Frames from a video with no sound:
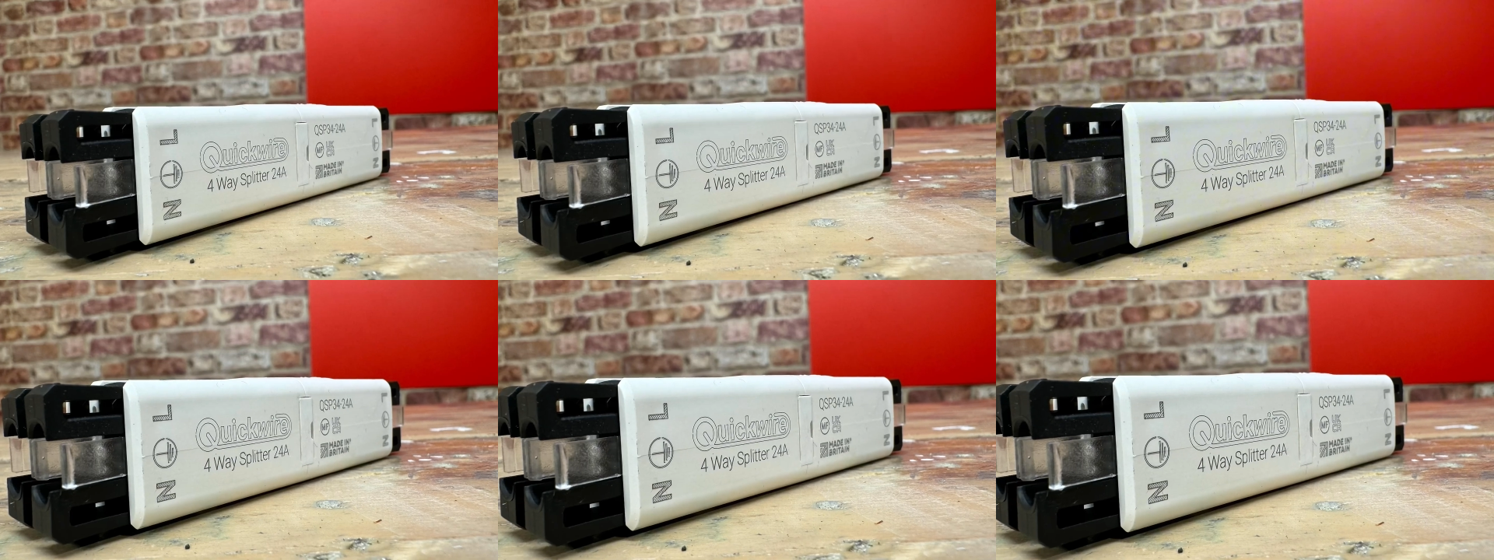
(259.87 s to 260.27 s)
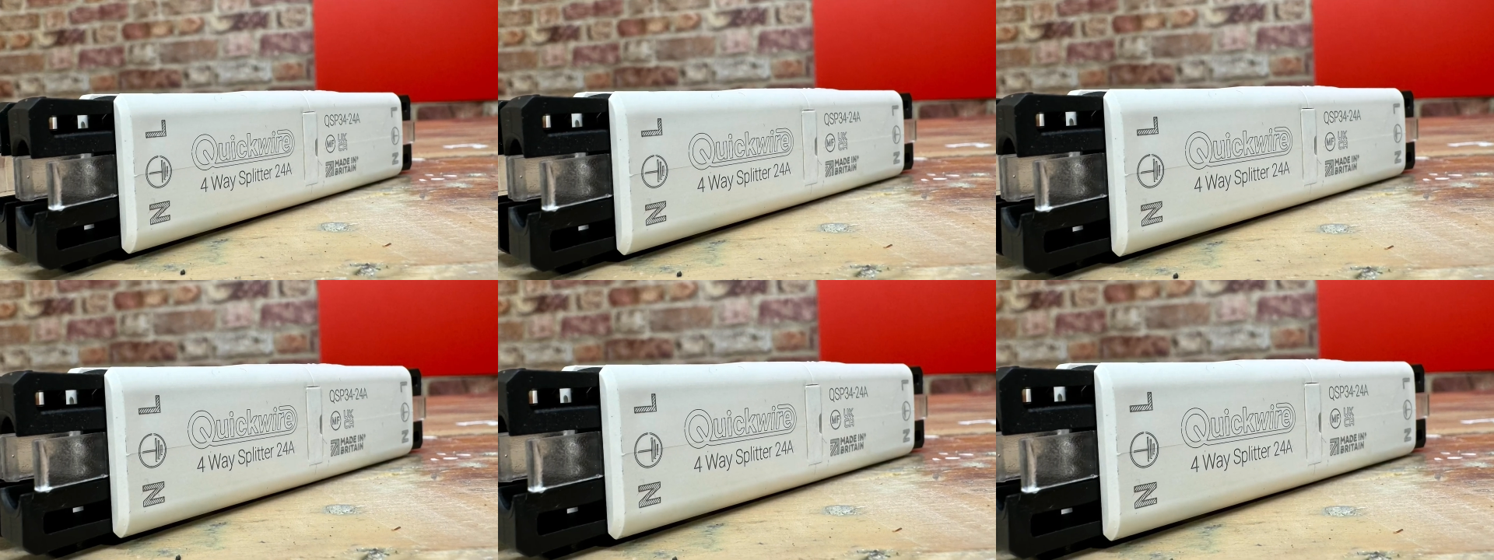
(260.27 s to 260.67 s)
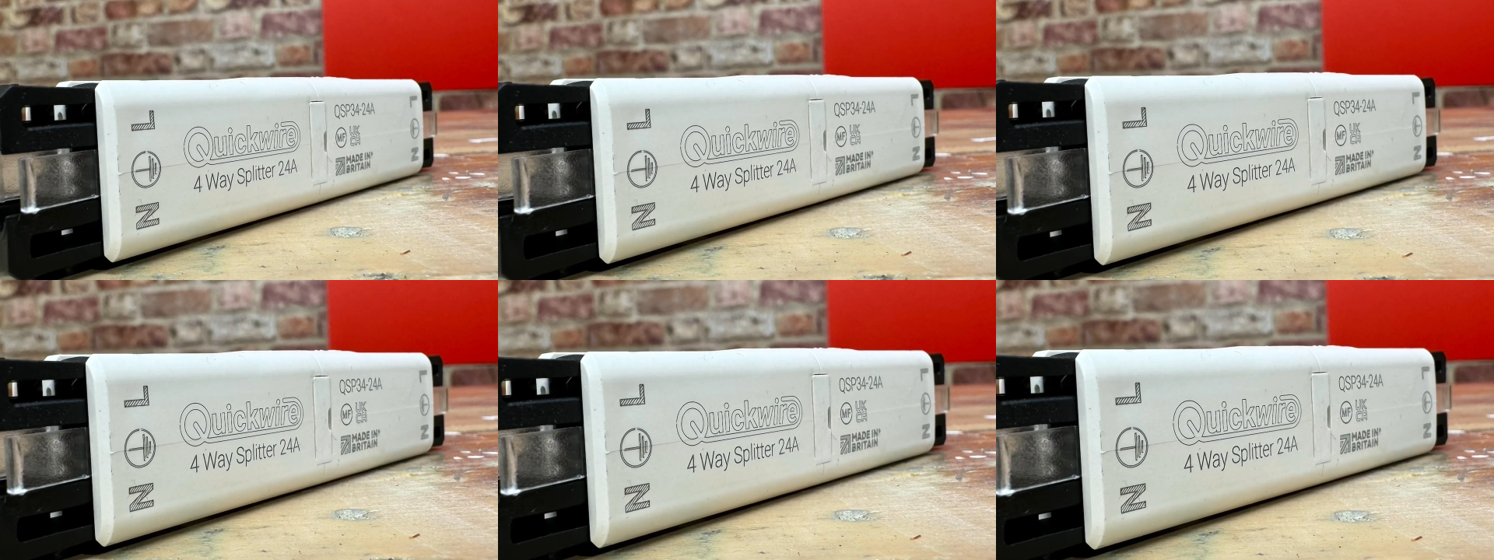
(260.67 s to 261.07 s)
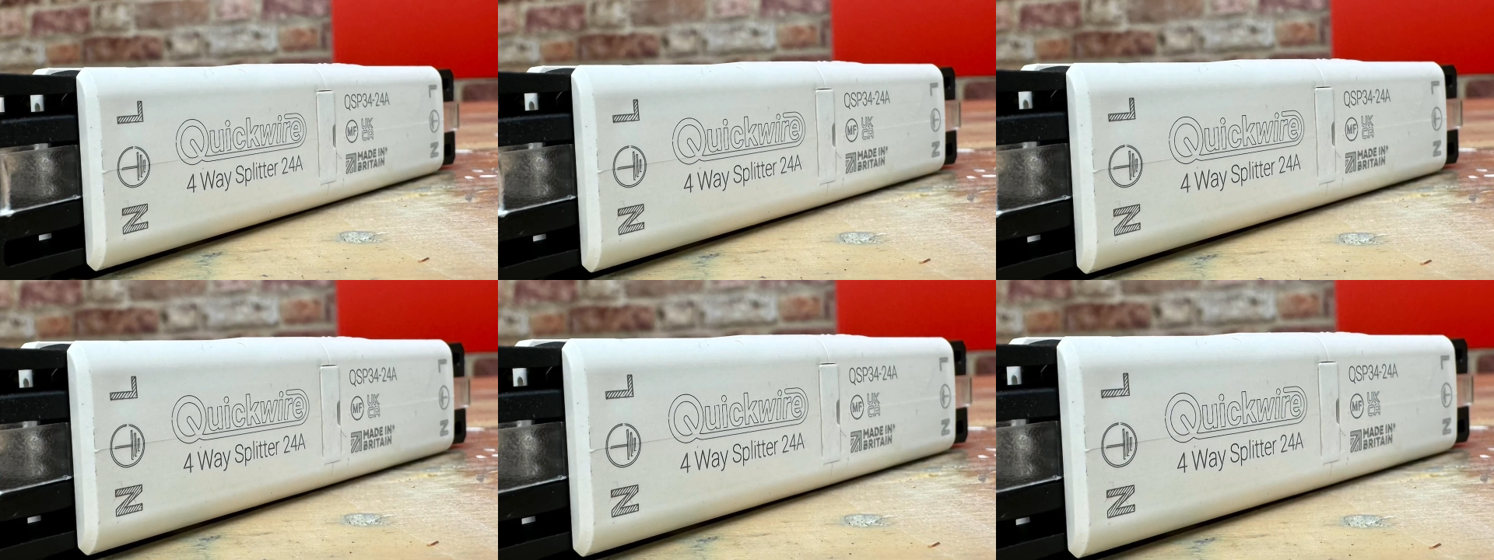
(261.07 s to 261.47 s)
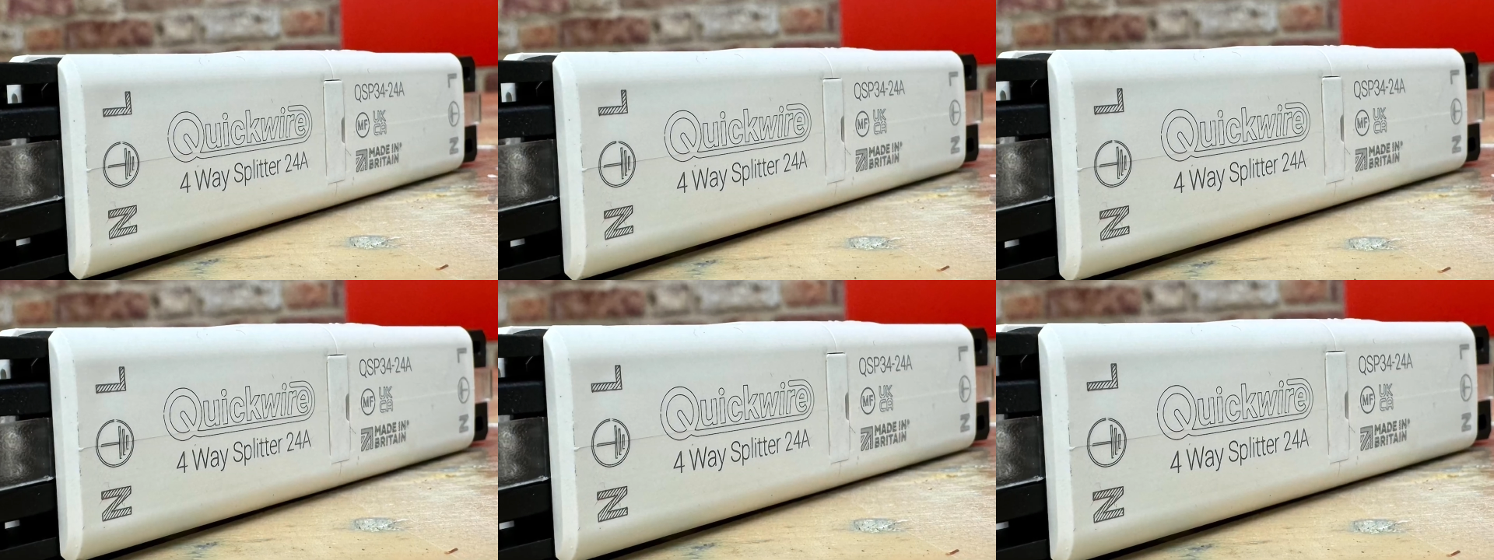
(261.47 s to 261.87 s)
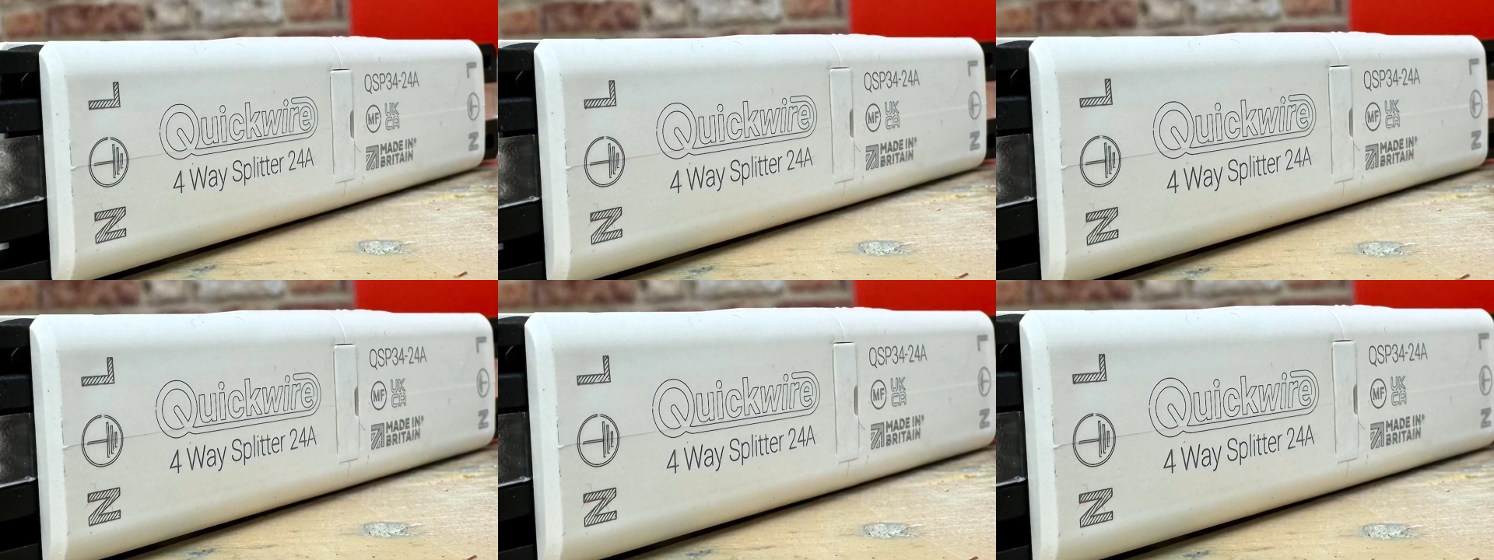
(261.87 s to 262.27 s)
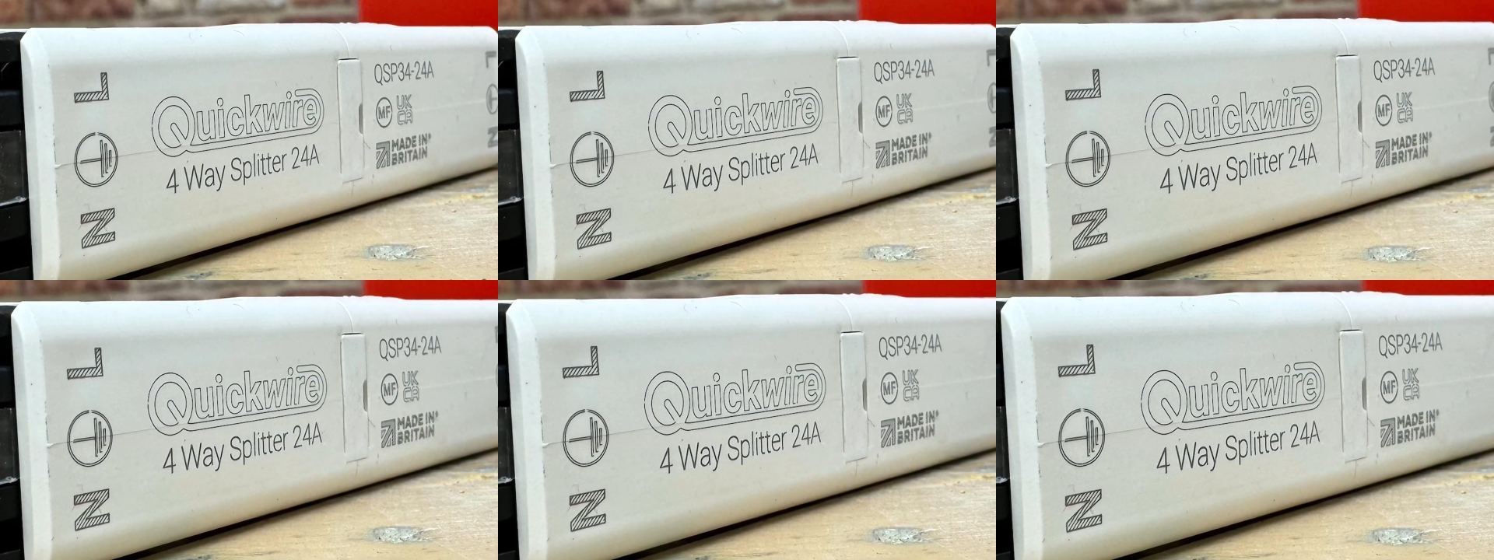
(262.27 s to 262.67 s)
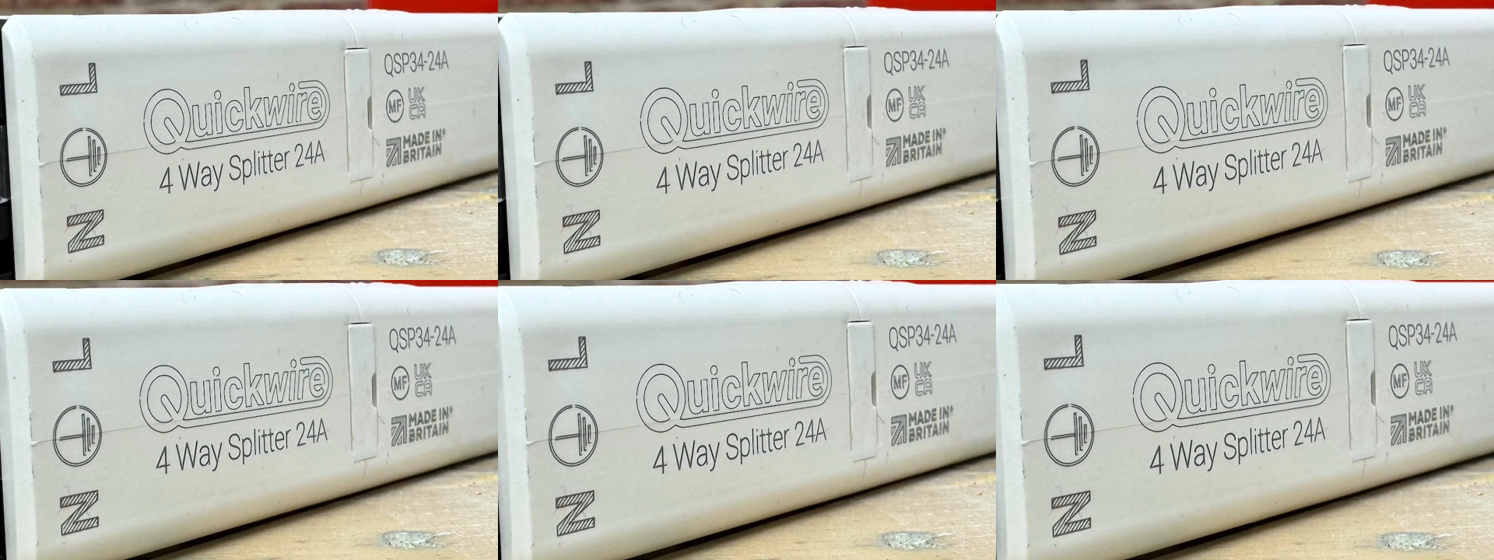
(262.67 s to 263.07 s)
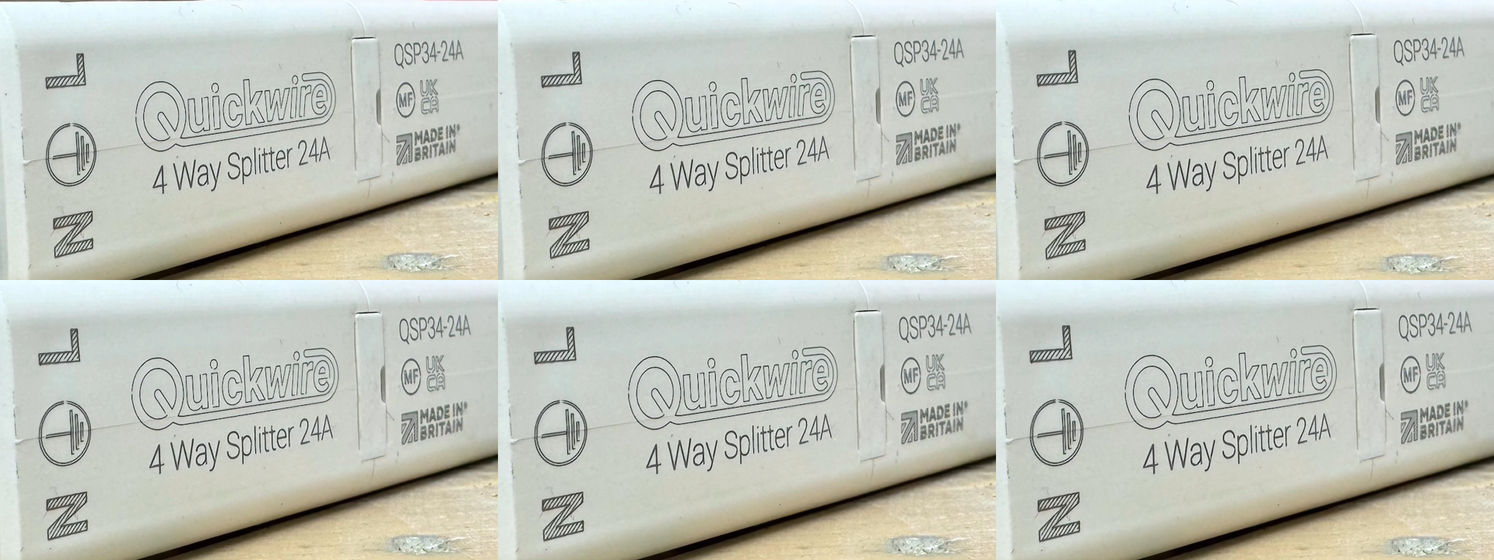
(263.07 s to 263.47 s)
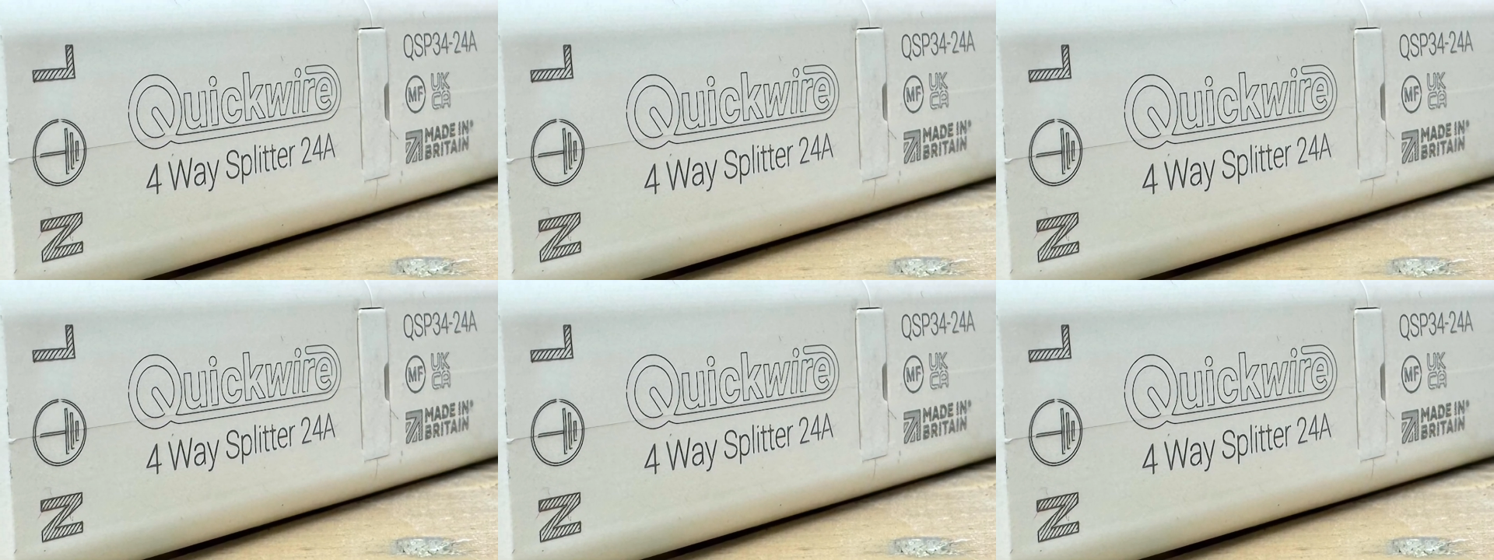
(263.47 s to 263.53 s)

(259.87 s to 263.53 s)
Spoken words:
[unreadable: no face in view]